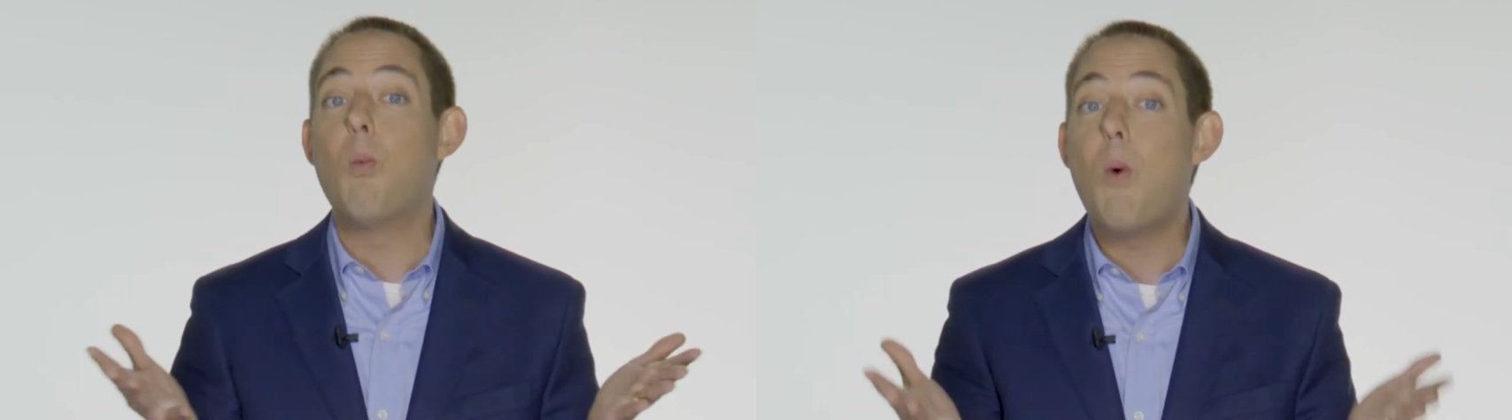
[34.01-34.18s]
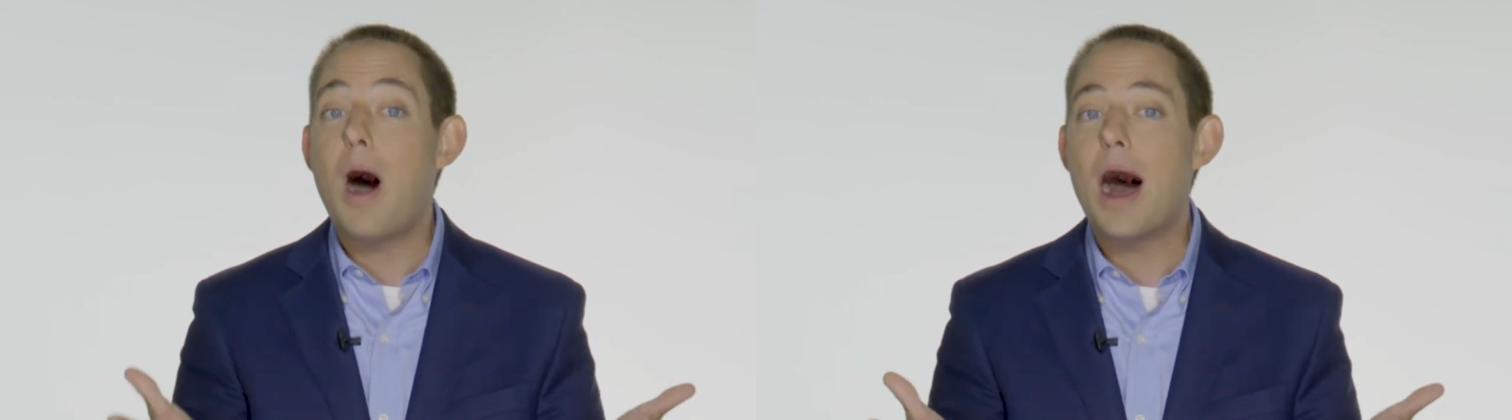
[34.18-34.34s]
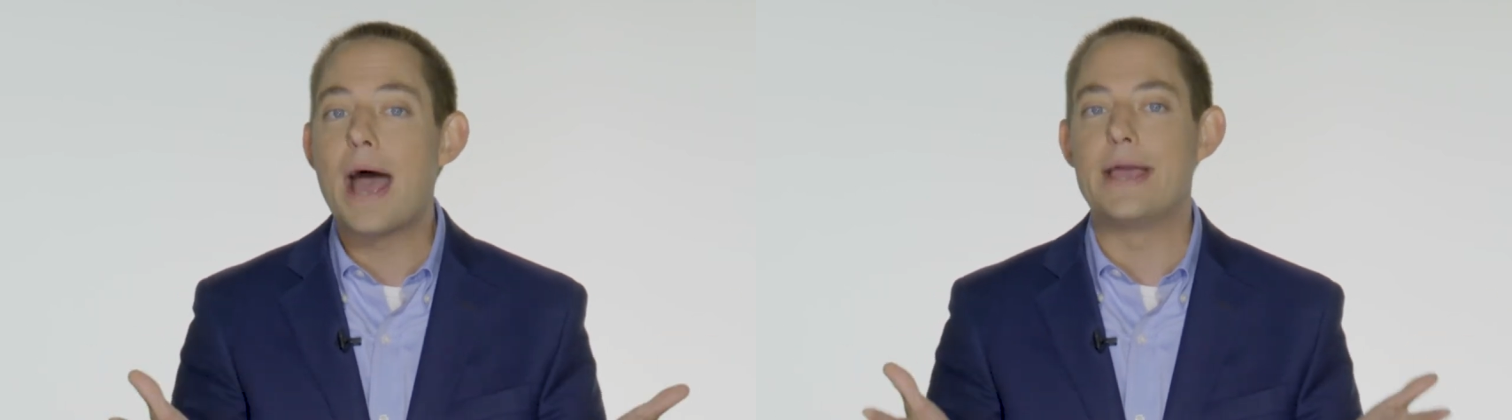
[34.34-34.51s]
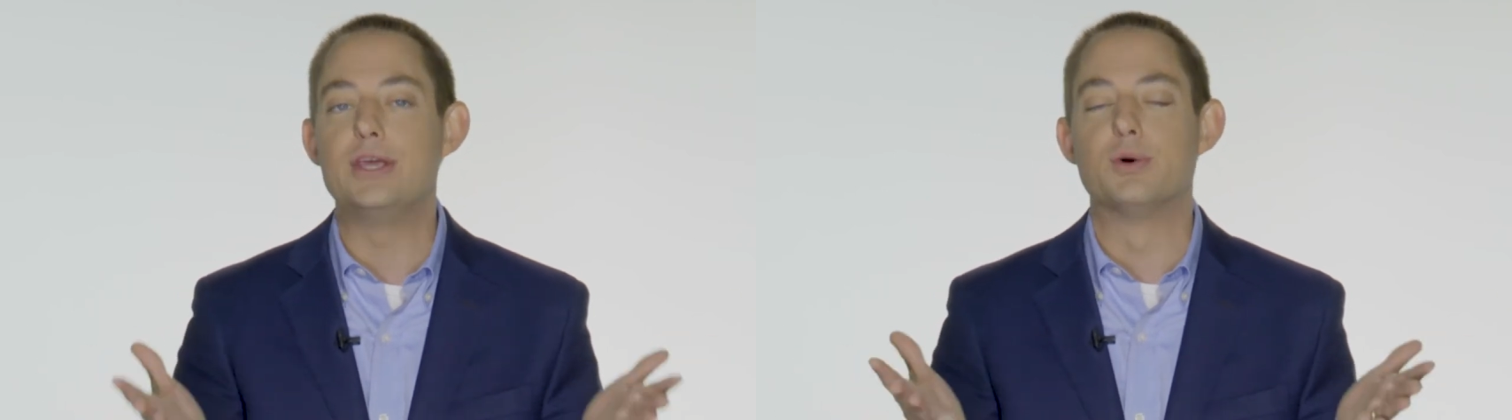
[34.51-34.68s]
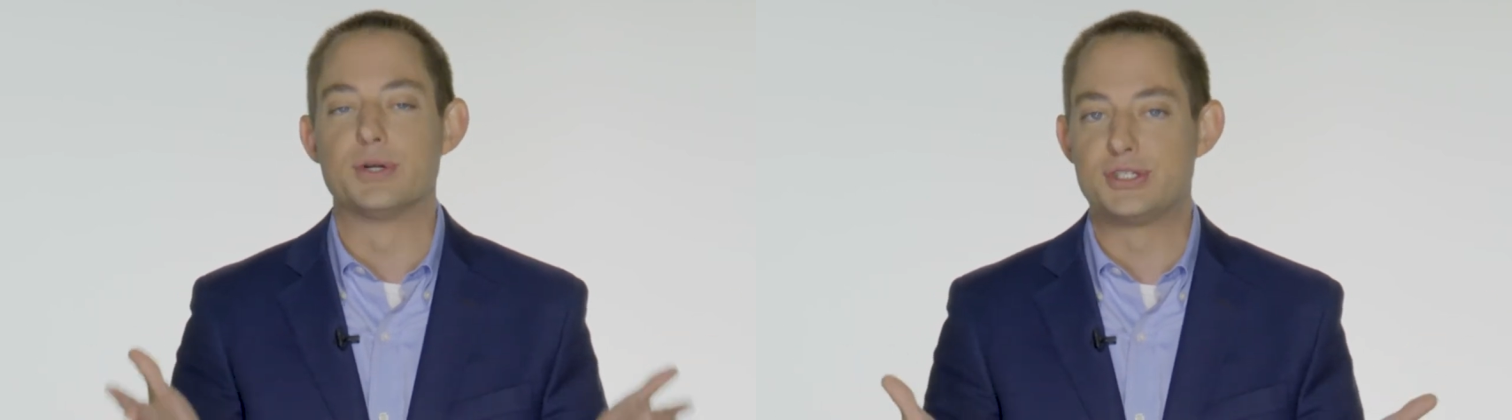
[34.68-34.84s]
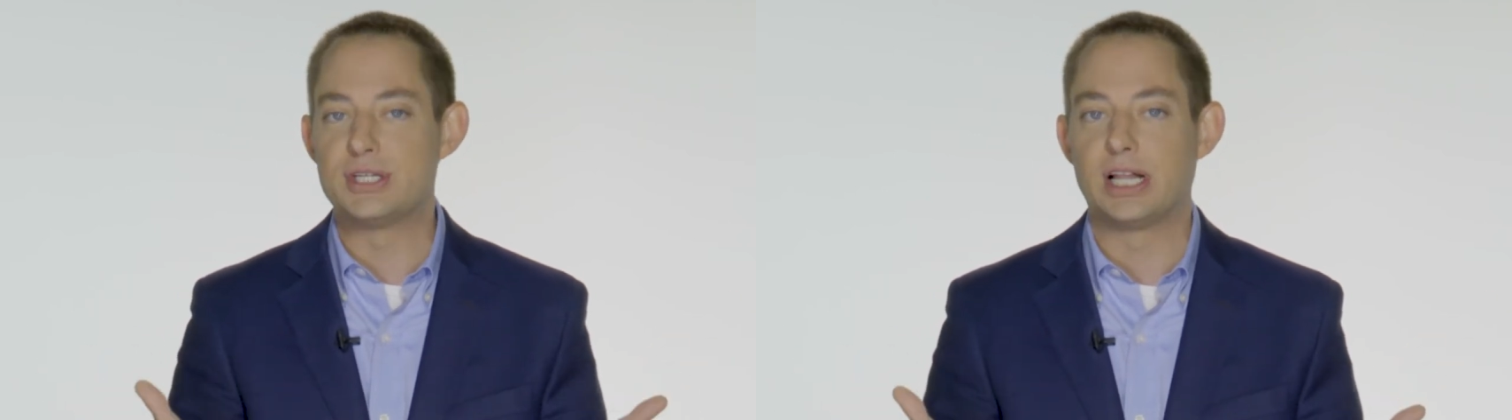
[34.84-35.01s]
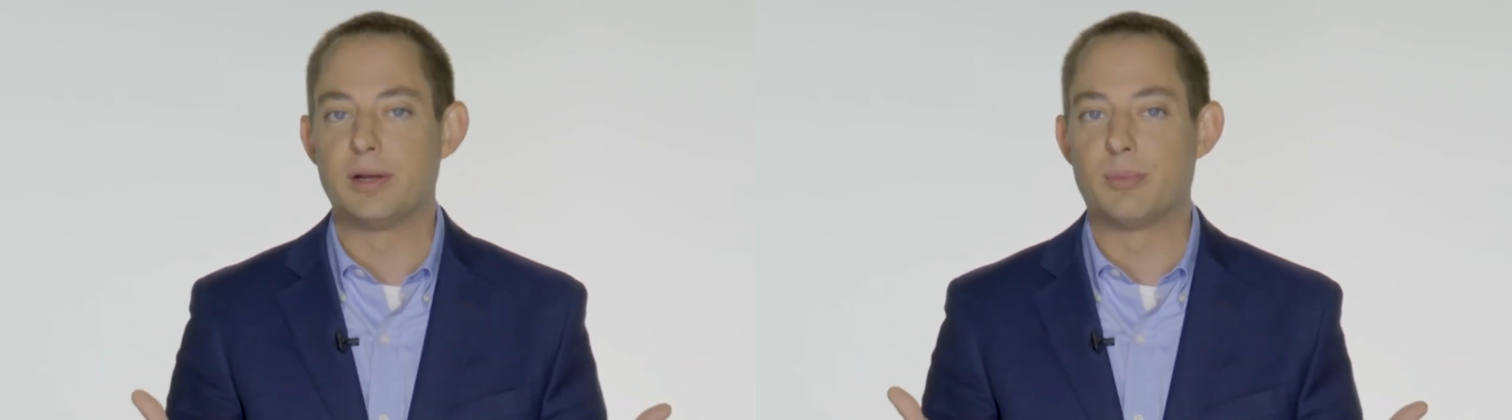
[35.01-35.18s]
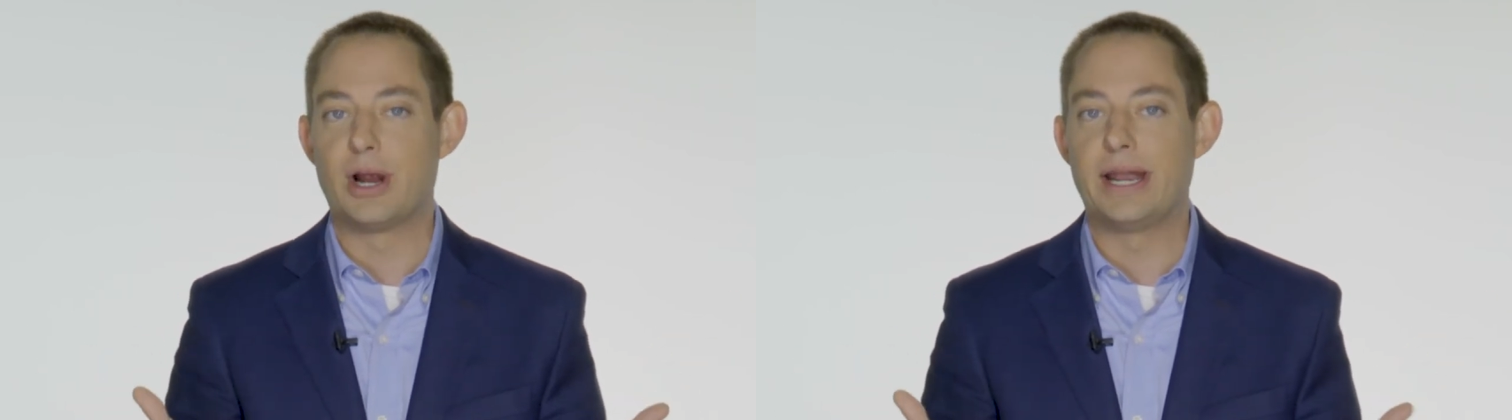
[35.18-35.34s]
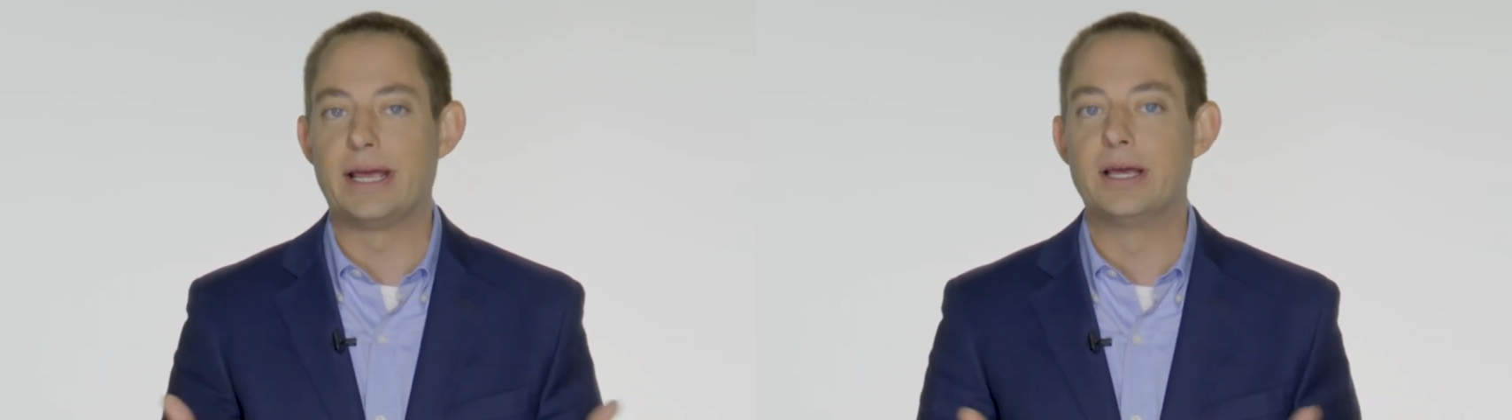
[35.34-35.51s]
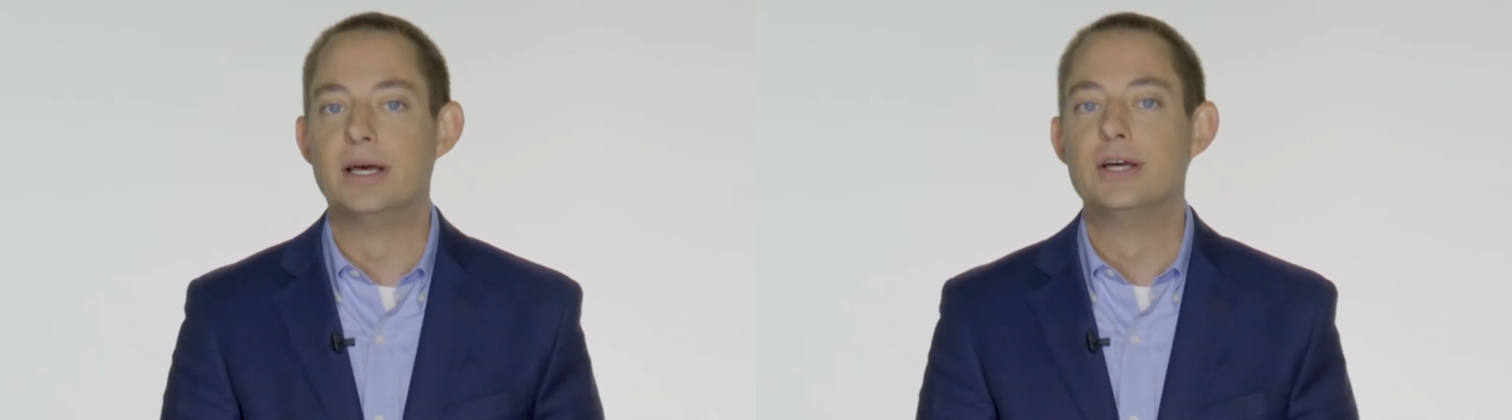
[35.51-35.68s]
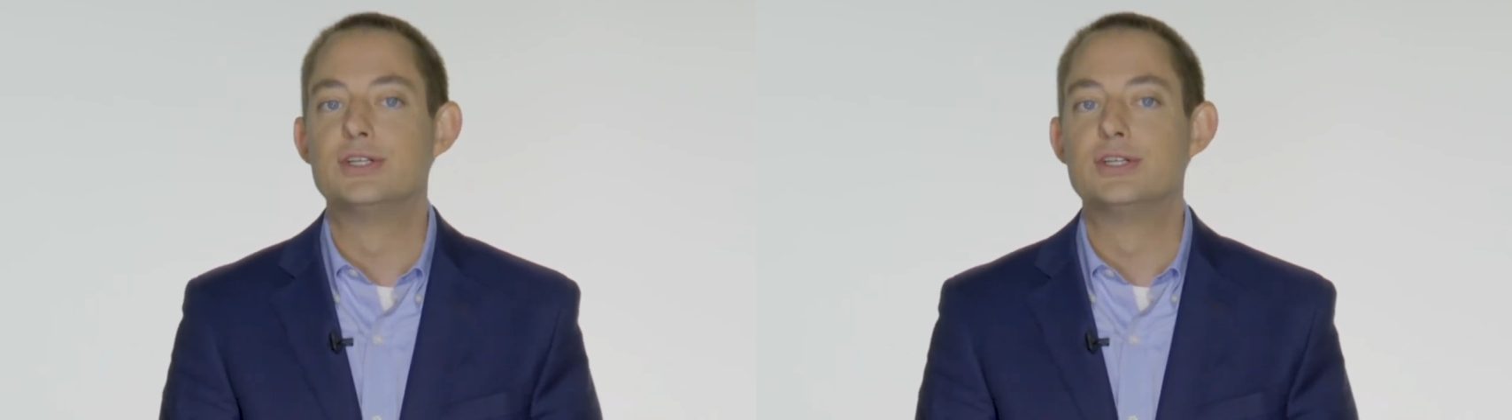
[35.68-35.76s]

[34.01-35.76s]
why you're celebrating